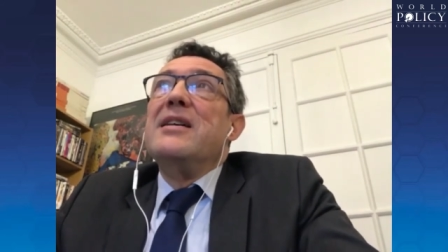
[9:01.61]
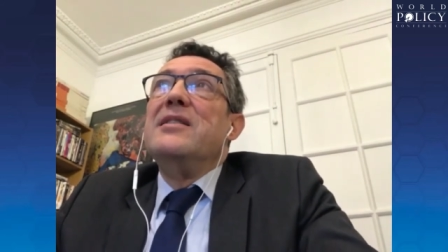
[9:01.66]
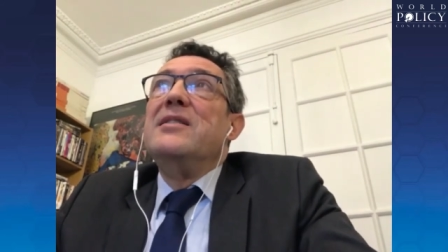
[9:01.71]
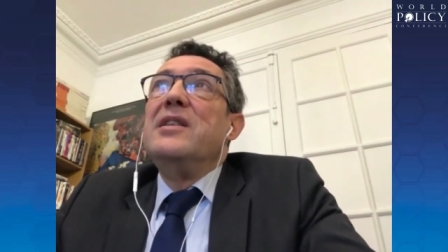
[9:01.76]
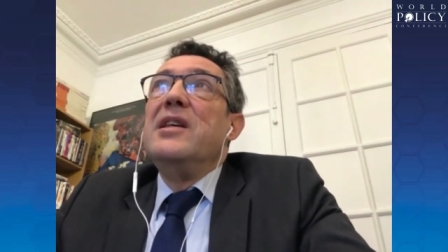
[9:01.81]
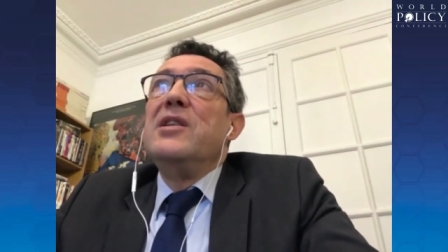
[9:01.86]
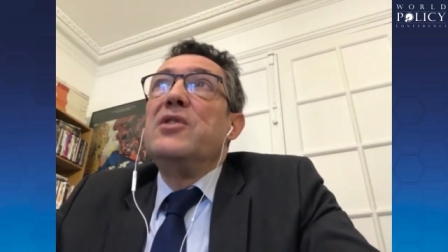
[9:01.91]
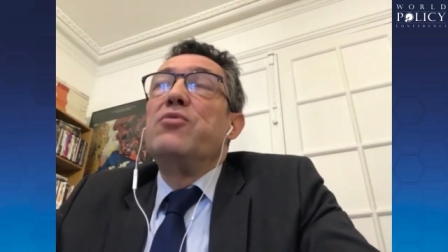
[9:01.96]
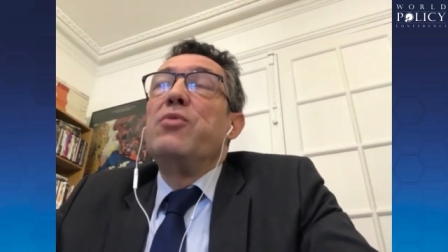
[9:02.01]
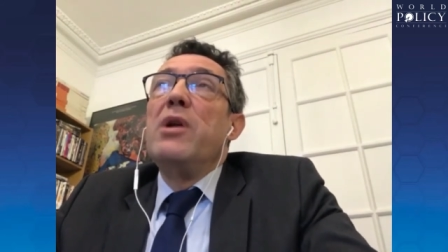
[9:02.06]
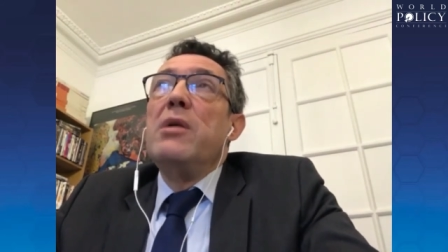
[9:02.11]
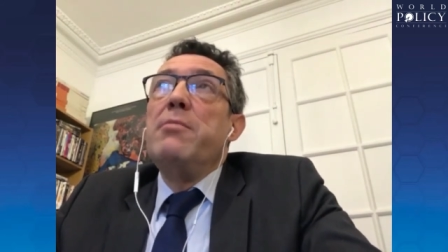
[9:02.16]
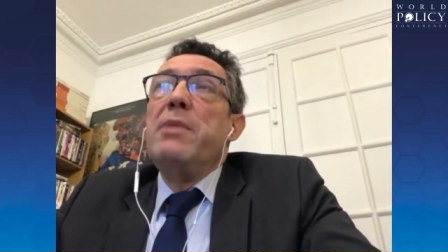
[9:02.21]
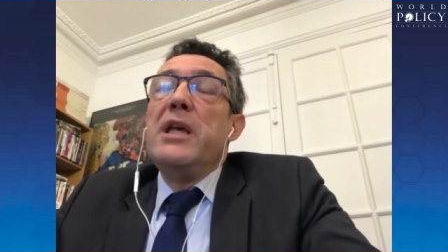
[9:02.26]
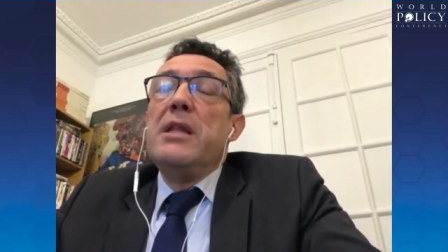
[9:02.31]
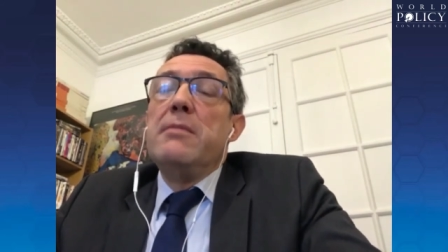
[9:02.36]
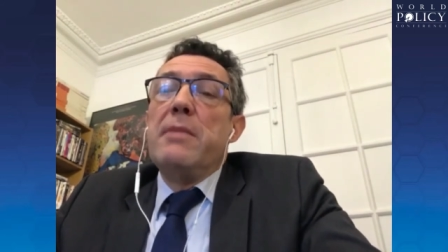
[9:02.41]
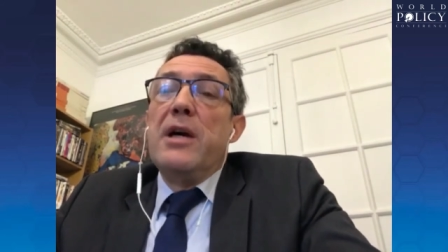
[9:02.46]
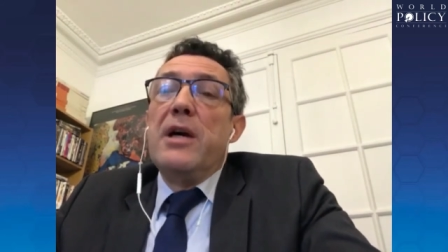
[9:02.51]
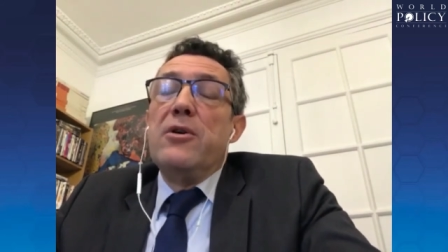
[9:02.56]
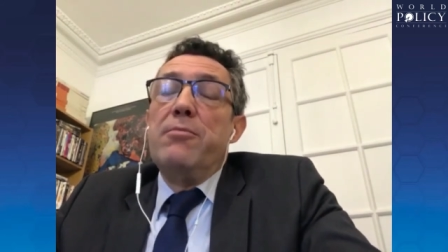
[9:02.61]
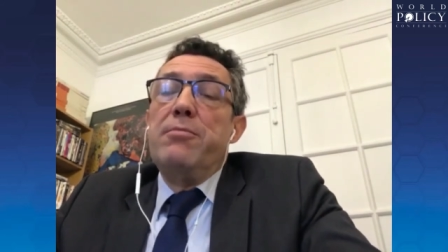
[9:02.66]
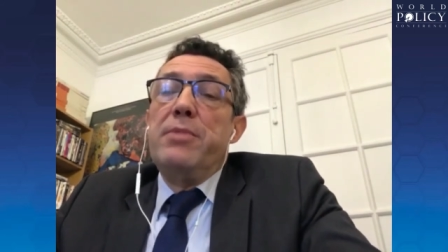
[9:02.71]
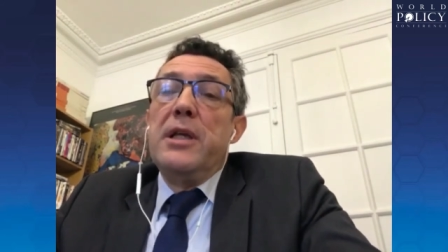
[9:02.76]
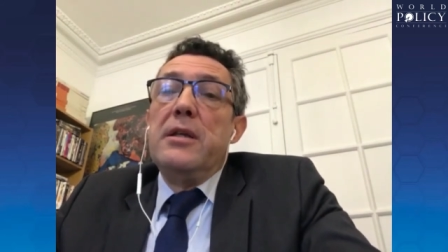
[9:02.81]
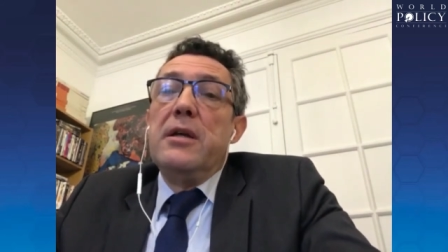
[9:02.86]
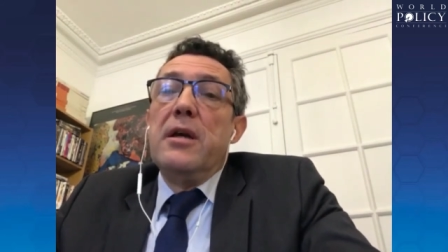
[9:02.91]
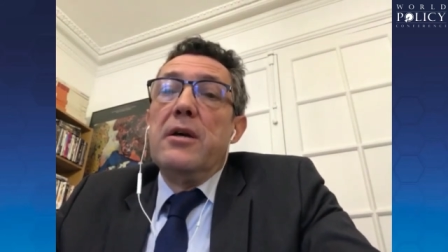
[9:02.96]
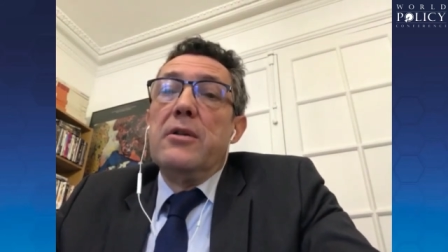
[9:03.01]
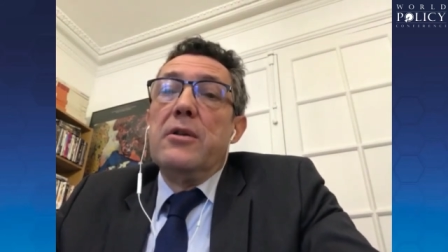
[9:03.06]
This will be, in my
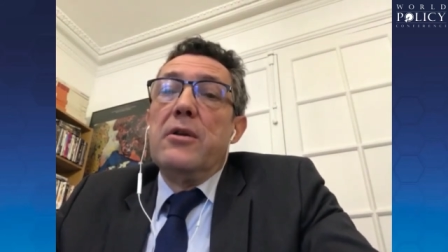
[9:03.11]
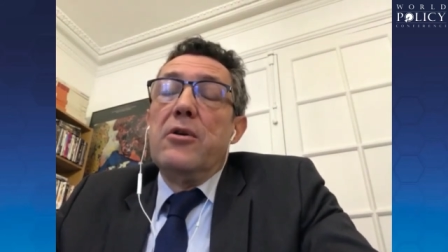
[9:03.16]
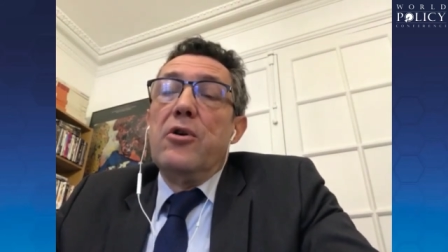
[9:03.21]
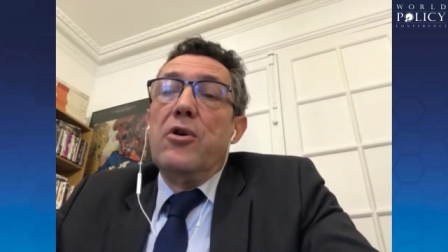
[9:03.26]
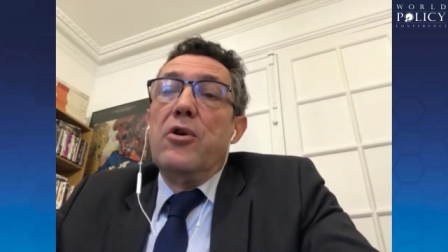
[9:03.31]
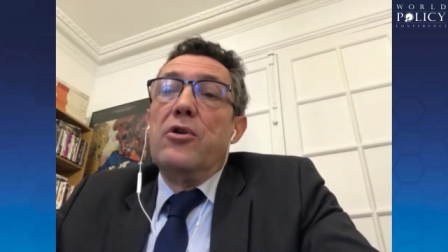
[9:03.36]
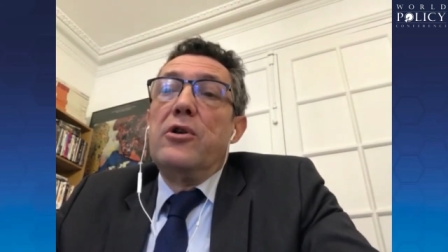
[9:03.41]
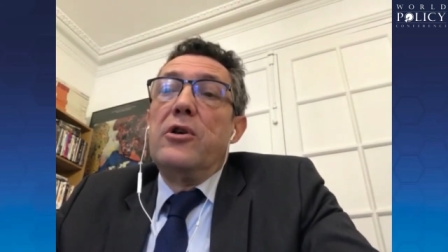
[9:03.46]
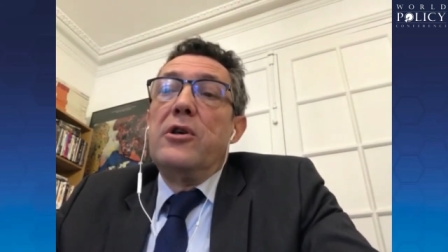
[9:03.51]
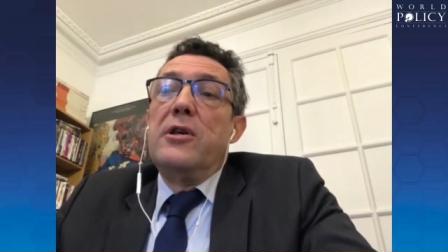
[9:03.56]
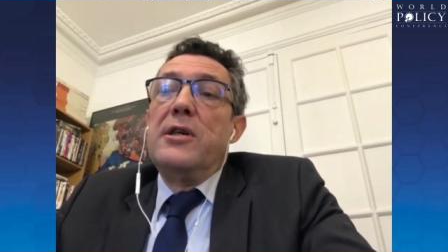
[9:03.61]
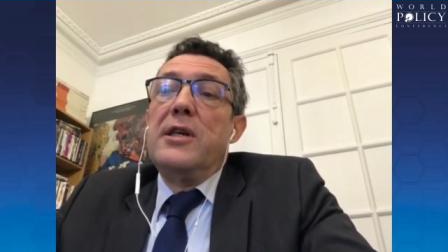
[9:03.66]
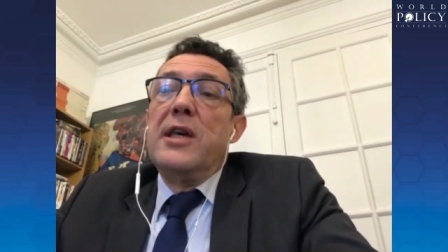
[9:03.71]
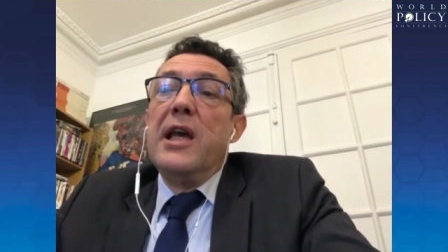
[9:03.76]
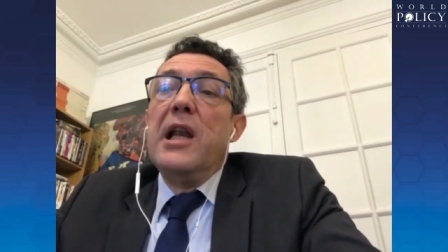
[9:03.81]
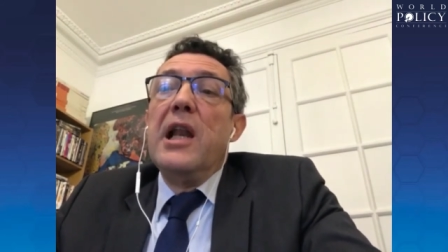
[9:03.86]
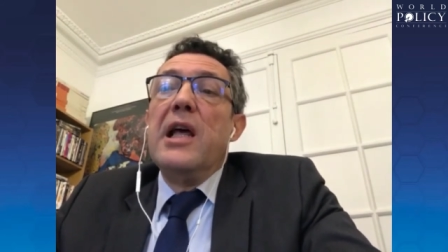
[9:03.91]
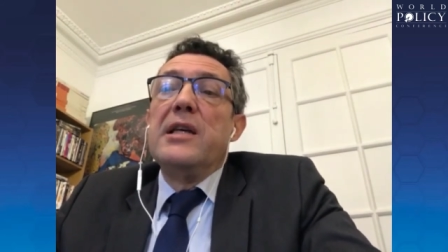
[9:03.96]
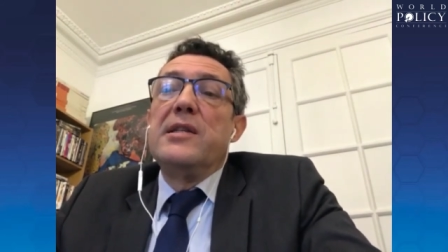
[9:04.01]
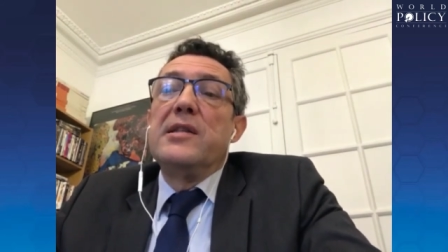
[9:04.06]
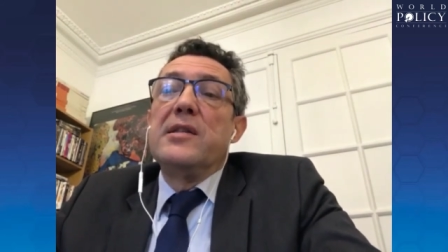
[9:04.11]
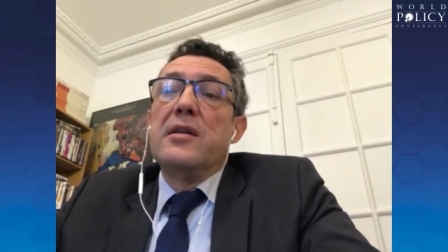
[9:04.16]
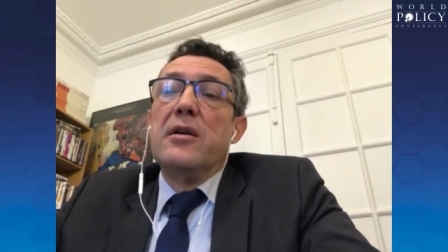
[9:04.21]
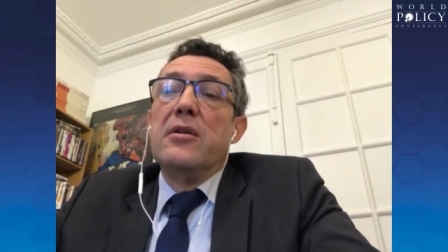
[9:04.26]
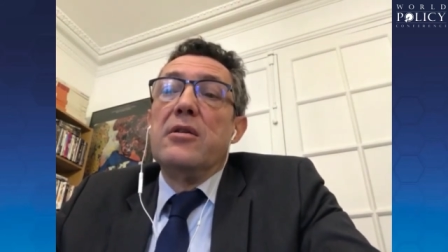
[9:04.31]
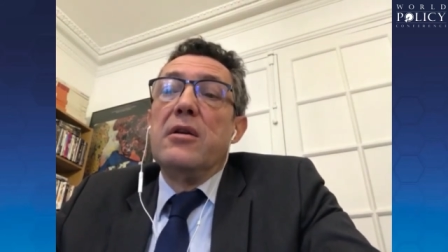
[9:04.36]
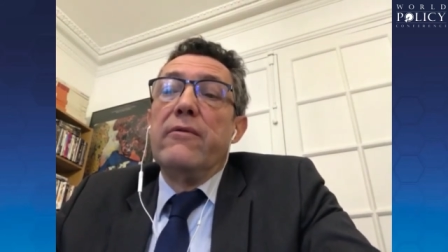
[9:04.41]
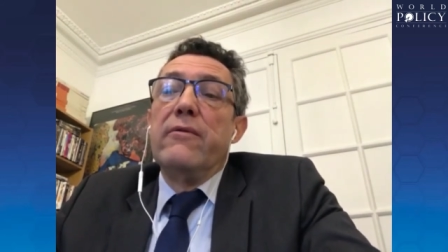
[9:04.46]
opinion, a key lesson